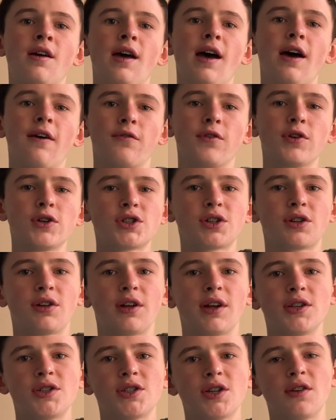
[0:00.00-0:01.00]
At first
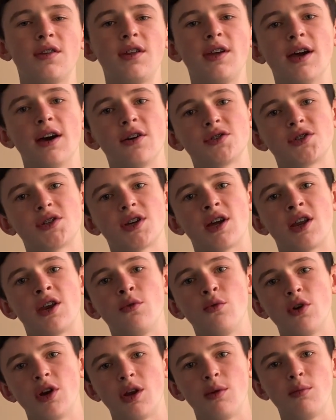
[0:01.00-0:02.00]
glance on the outside,
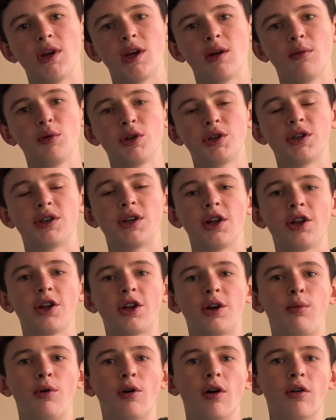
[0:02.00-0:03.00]
you wouldn't be able to tell
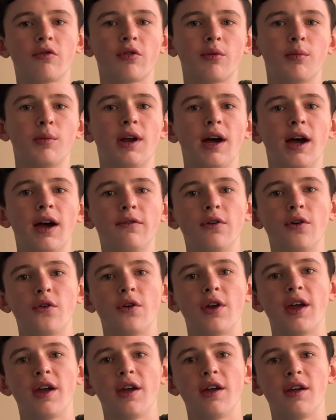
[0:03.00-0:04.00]
it apart from an
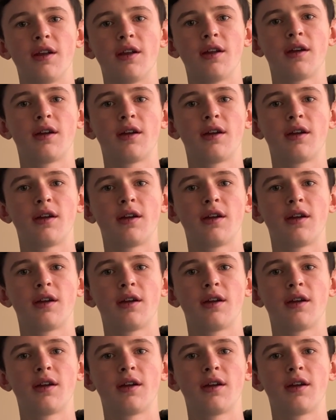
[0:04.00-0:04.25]
iPhone 8.